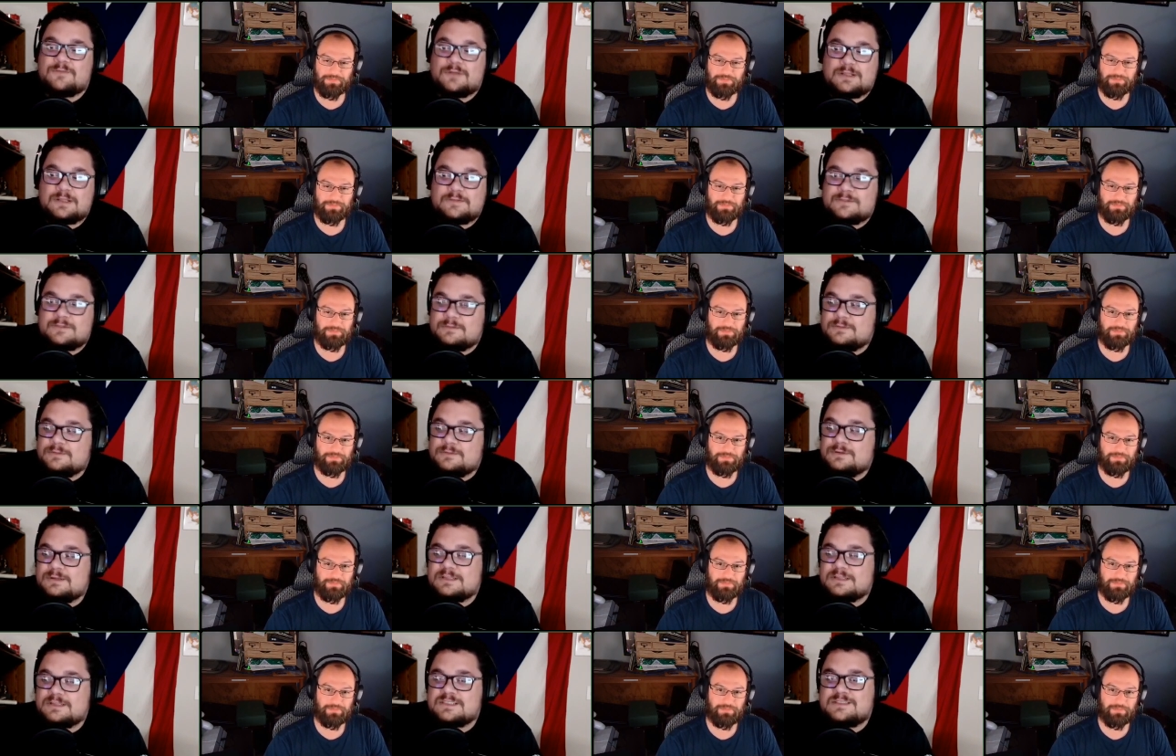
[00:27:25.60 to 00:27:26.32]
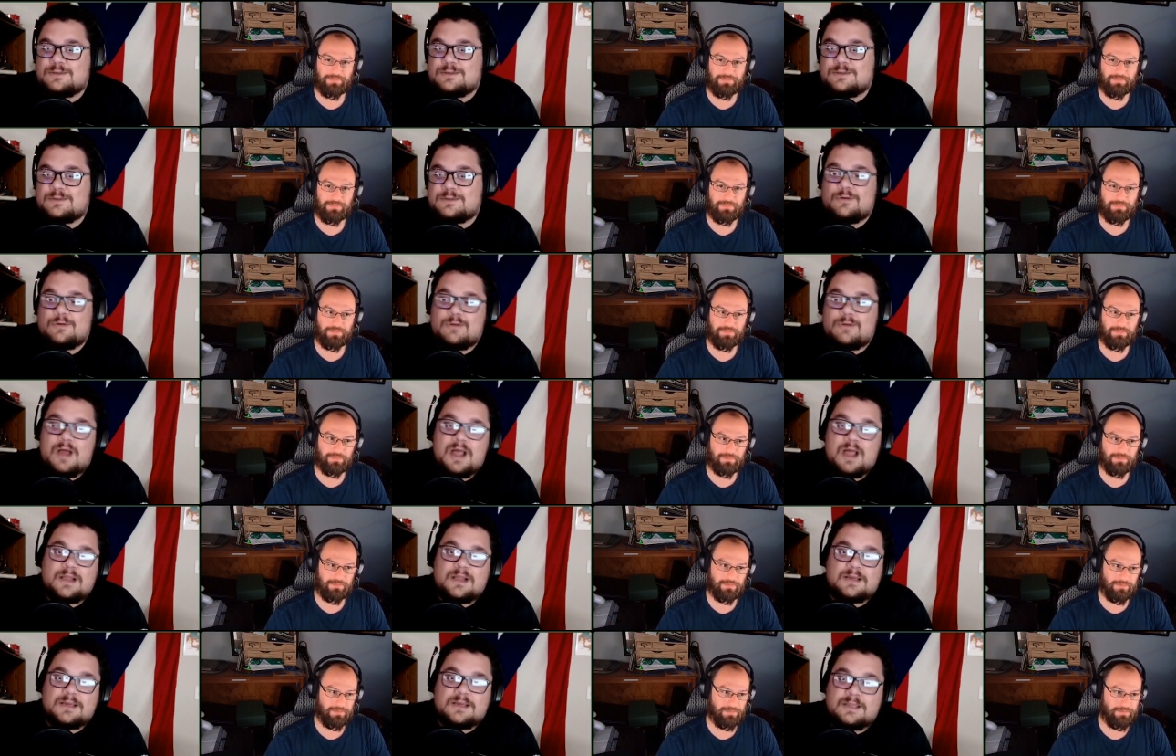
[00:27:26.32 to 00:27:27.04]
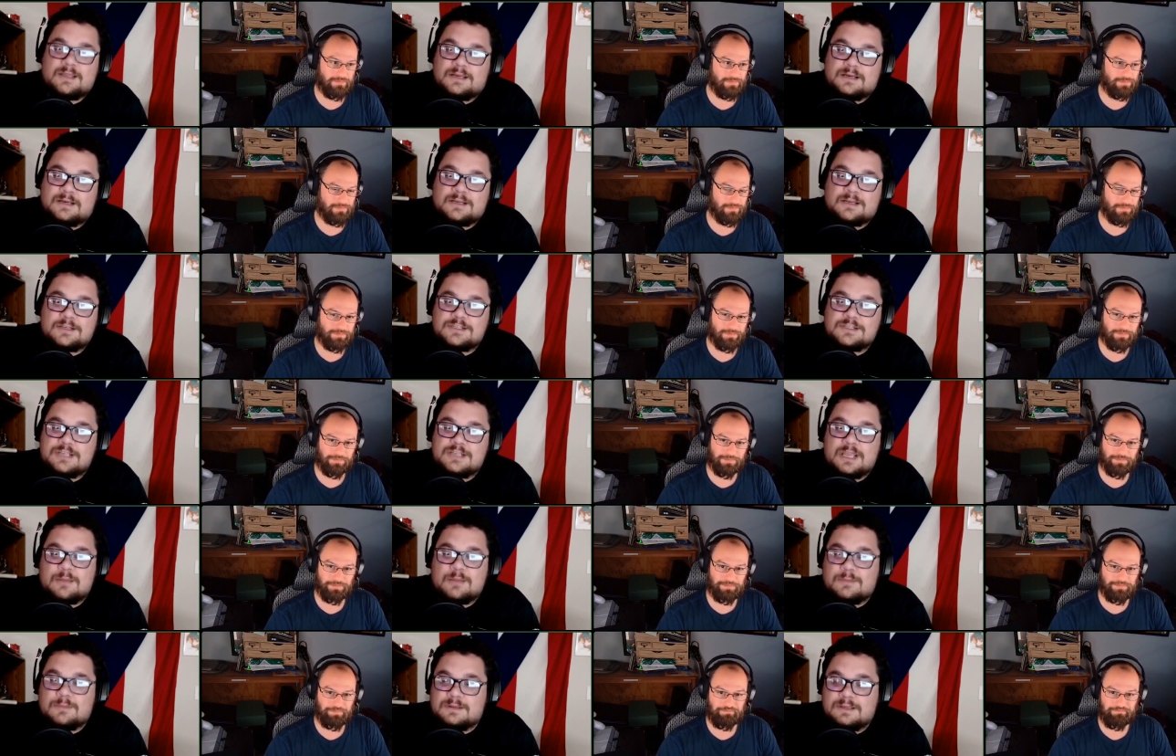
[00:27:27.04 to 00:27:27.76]
Speaker 1: of them. You can throw a rock and hit an
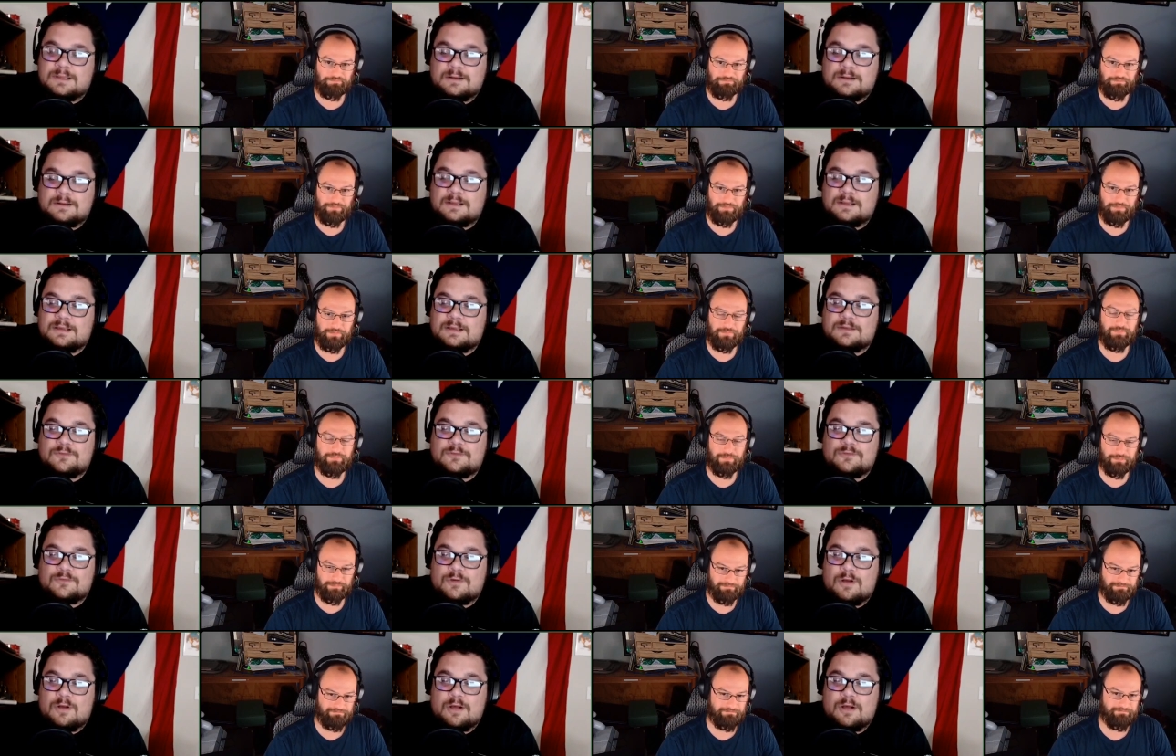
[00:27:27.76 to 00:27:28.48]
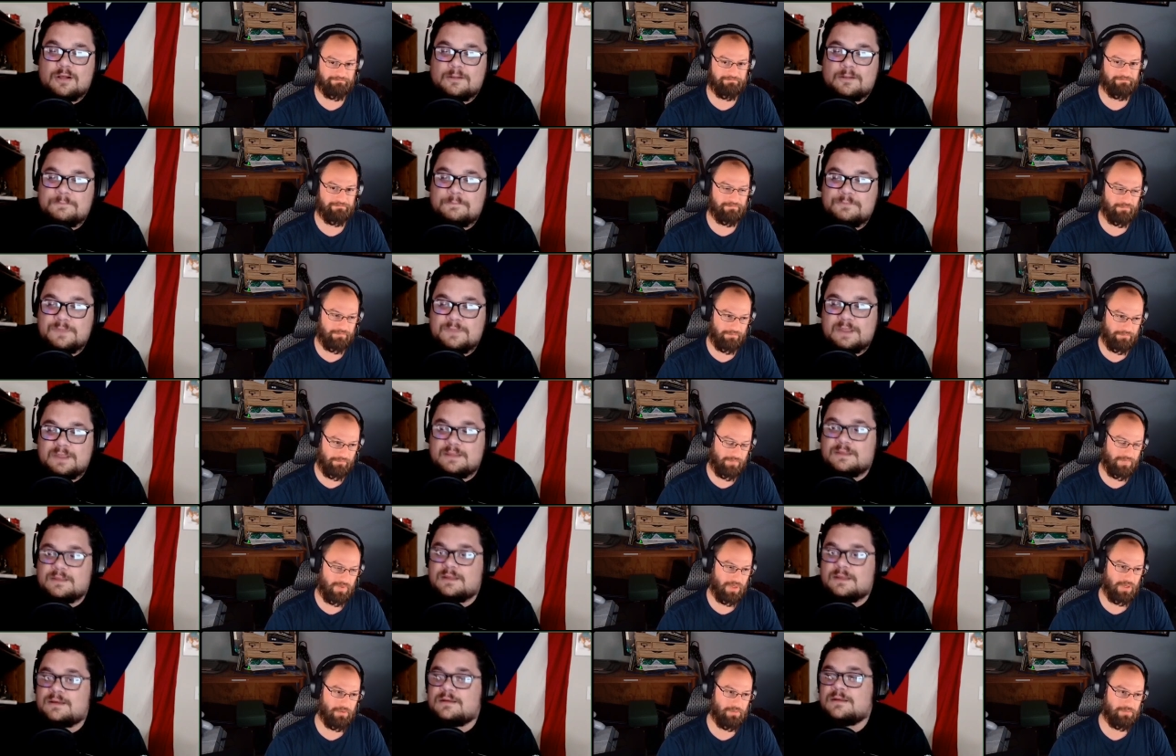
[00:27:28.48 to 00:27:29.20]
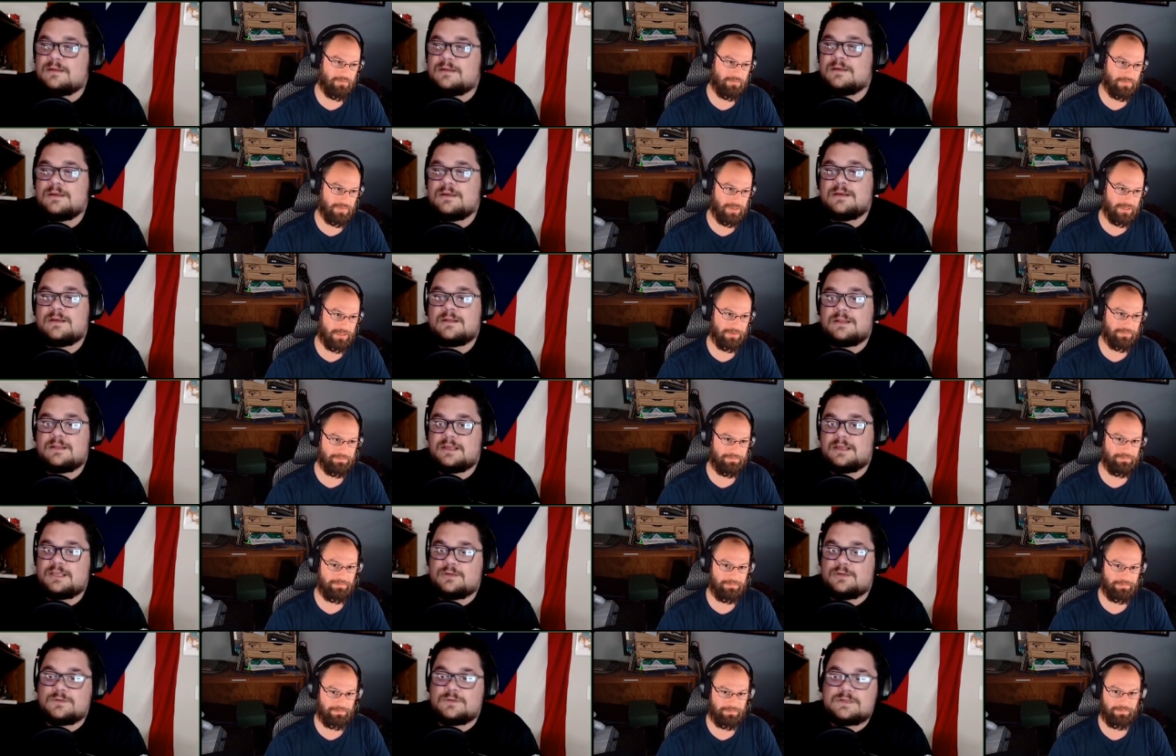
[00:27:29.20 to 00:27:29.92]
enchantment that'll let you draw. And then,
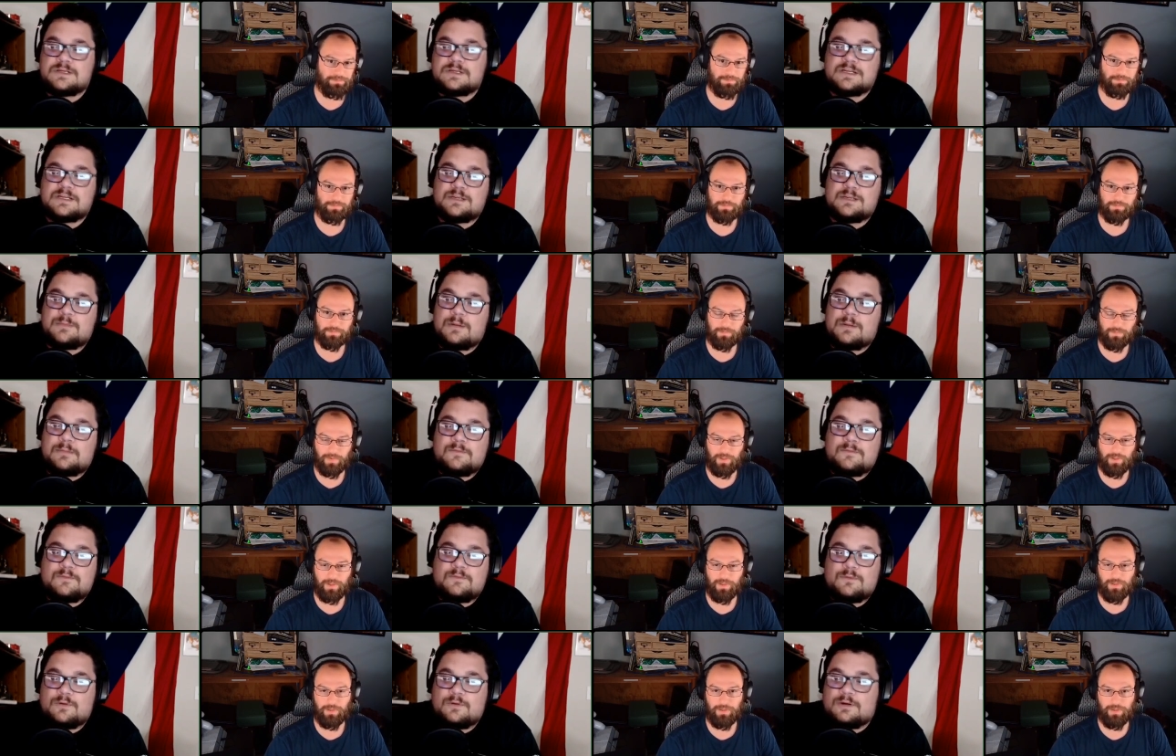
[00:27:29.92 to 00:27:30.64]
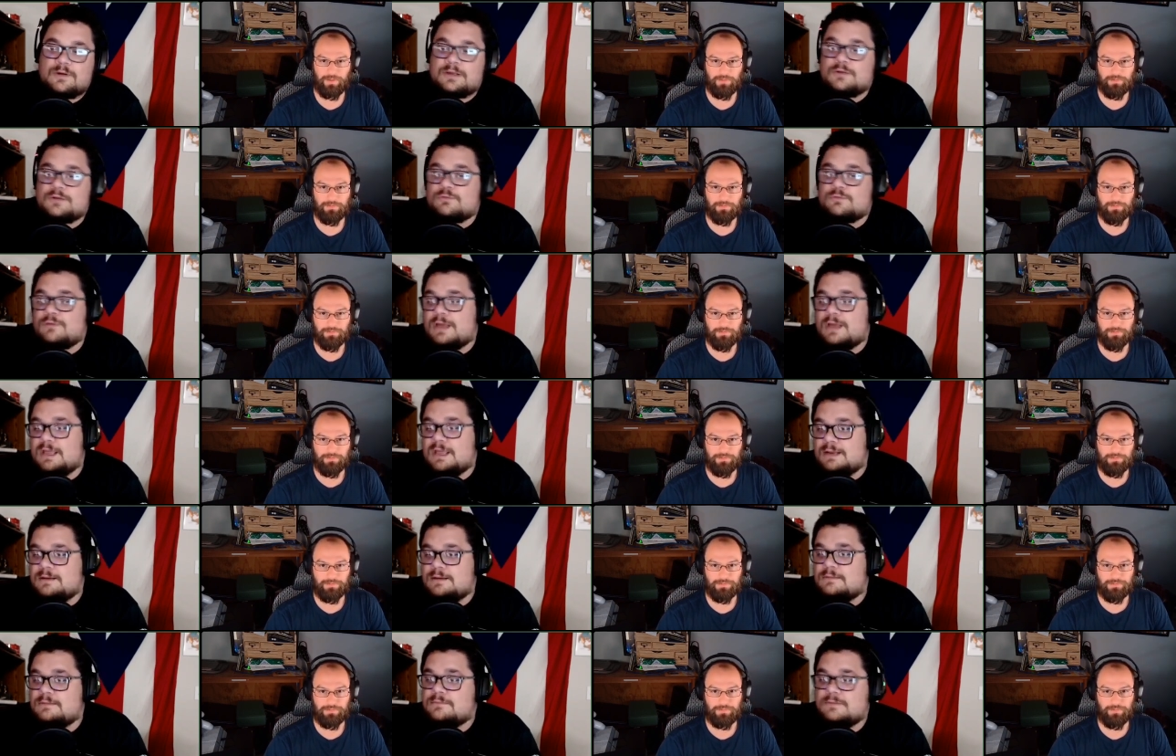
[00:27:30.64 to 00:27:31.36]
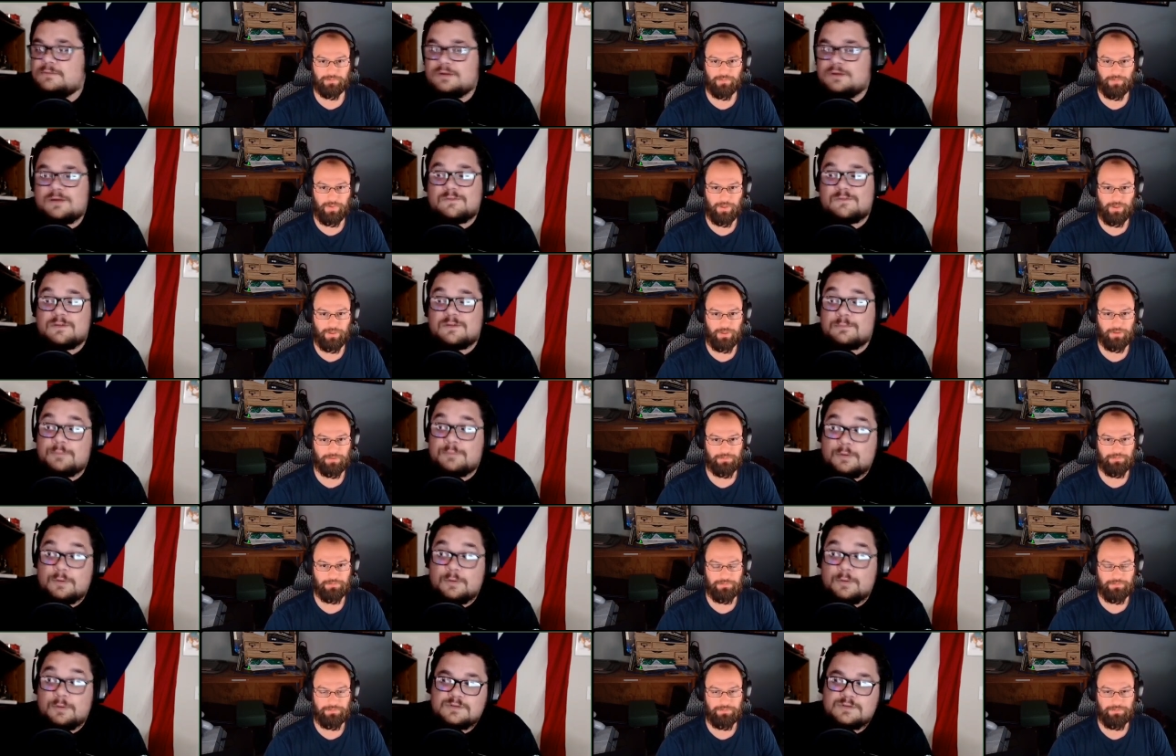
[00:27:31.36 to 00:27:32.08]
like you were talking about before, in red, you have
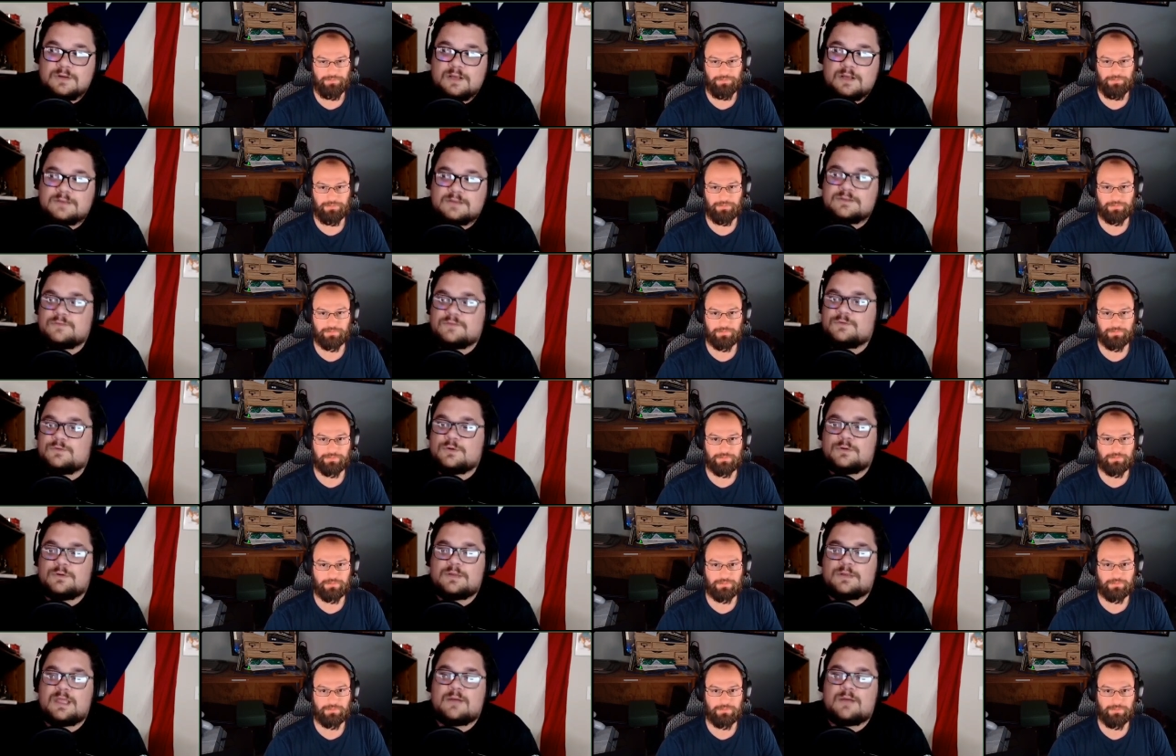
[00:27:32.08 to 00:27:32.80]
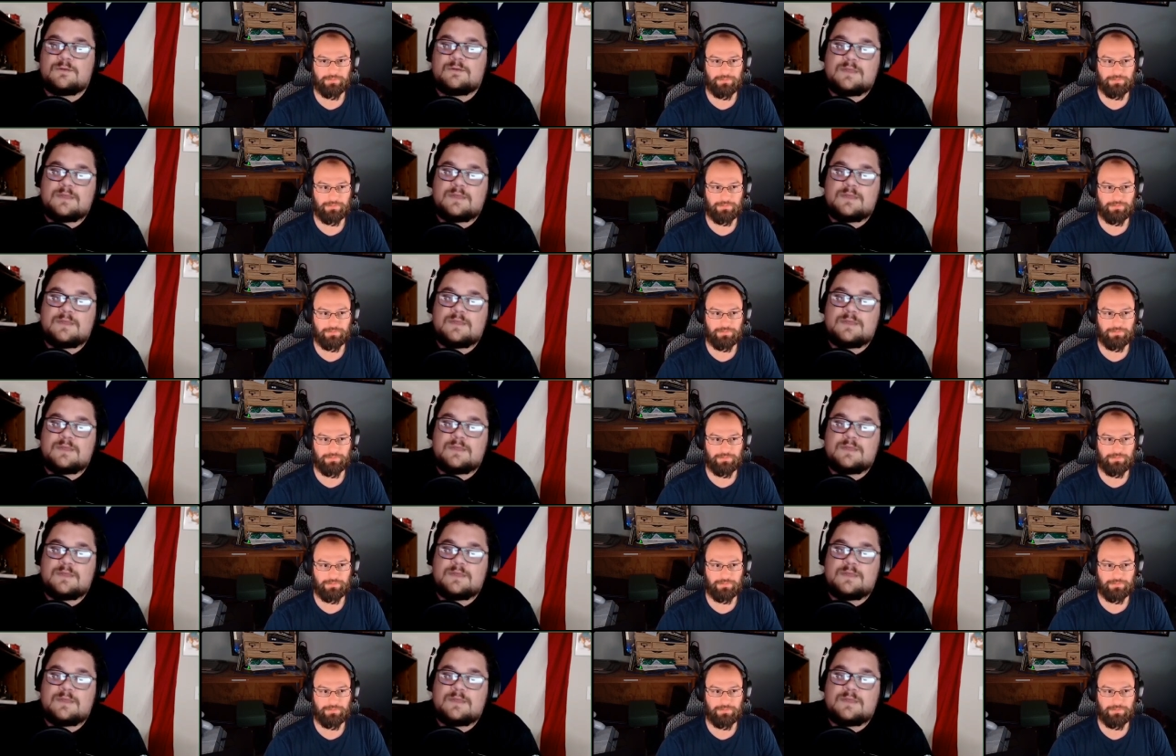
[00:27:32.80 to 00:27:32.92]
impulse draw. So if you're okay with